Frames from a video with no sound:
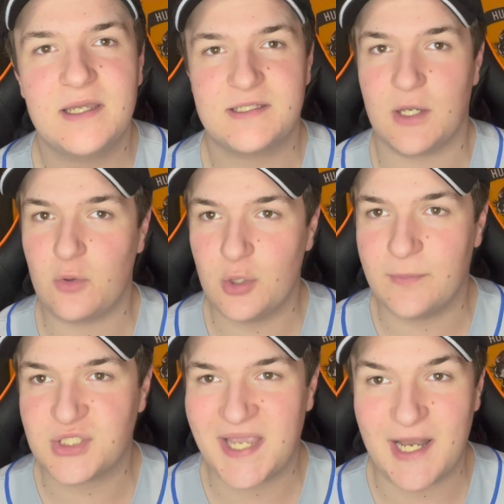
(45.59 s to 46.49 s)
So number
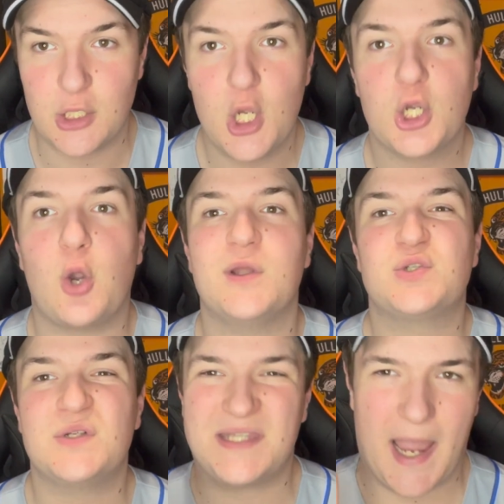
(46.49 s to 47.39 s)
10 going
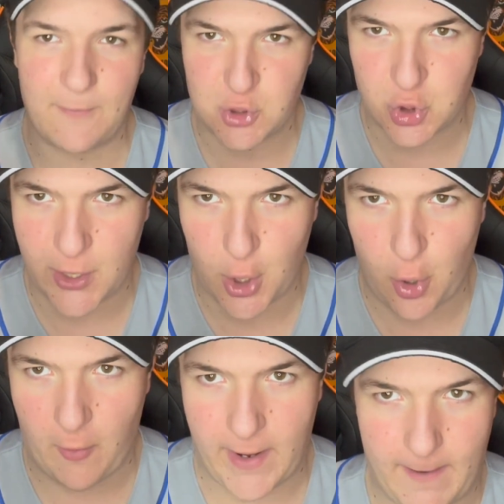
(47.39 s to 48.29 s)
to Adama
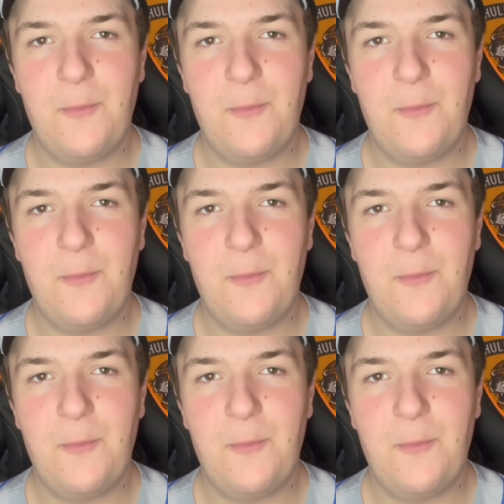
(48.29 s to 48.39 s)
Traore.